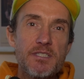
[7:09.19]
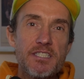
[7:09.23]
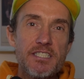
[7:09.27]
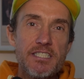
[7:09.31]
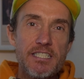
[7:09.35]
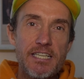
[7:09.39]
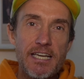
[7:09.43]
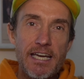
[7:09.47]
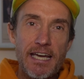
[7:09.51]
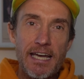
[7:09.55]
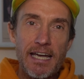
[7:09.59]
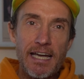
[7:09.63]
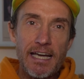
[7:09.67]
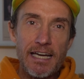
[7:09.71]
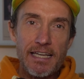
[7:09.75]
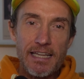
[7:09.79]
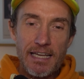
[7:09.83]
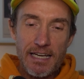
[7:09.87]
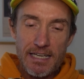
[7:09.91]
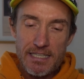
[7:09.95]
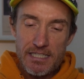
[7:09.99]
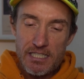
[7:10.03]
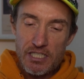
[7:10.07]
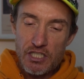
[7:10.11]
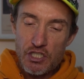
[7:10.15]
Yeah,
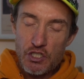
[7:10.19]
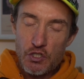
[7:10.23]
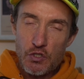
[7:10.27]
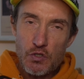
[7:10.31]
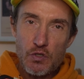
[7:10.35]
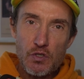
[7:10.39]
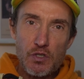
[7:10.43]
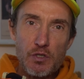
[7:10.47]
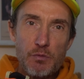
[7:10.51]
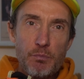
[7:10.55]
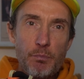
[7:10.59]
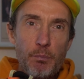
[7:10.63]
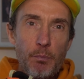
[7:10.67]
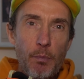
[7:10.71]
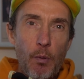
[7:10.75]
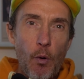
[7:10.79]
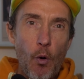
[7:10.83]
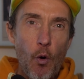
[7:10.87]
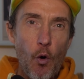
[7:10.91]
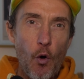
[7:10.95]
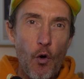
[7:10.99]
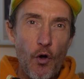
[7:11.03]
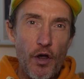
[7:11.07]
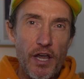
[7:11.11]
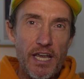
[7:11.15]
that is a good
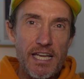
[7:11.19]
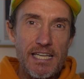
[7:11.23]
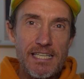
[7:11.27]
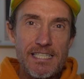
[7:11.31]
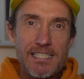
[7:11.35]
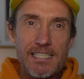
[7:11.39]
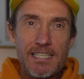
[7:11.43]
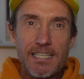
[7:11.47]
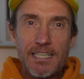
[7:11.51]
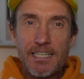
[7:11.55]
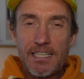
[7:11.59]
point.